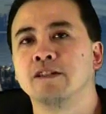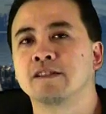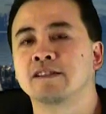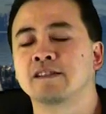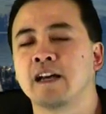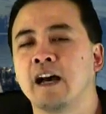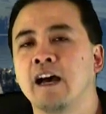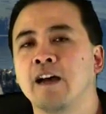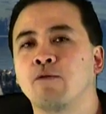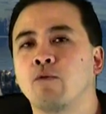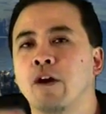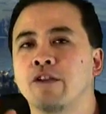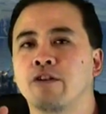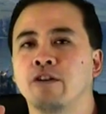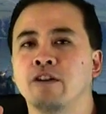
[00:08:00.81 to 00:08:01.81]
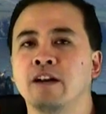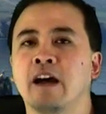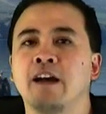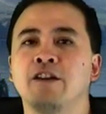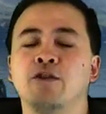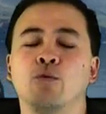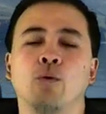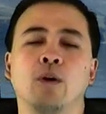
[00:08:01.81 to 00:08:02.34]
decide whether or
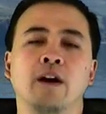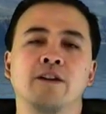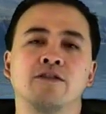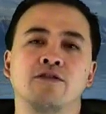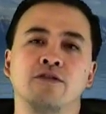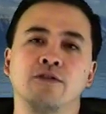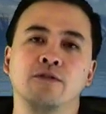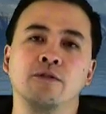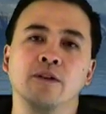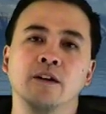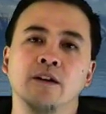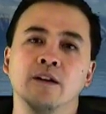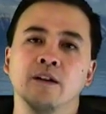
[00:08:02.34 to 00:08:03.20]
not you want to